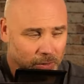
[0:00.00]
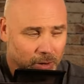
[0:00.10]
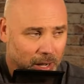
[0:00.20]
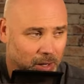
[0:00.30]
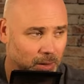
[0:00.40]
They're
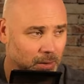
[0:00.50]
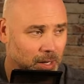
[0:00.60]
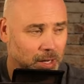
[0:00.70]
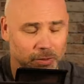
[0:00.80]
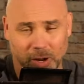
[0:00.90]
not going
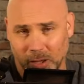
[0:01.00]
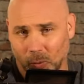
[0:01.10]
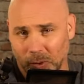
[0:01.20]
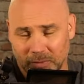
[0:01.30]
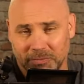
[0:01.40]
to
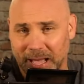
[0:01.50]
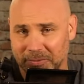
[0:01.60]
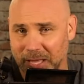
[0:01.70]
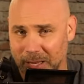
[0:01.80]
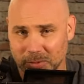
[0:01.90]
win five
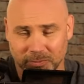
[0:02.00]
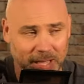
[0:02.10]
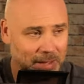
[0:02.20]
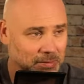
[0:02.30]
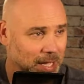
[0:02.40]
games in
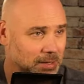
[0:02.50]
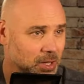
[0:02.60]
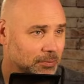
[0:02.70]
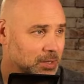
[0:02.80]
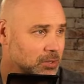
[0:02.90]
5 days,
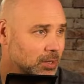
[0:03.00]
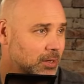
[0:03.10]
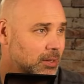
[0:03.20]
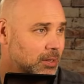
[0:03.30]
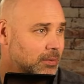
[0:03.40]

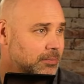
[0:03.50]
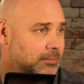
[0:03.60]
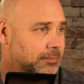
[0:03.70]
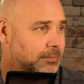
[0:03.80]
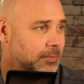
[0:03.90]
obviously.
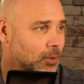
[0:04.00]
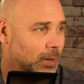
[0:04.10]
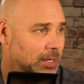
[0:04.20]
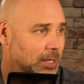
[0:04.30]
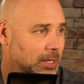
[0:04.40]

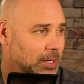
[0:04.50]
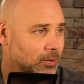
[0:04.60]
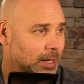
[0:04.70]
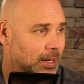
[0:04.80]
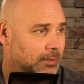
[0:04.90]
Nobody's going to do
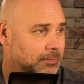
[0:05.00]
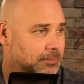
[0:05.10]
that.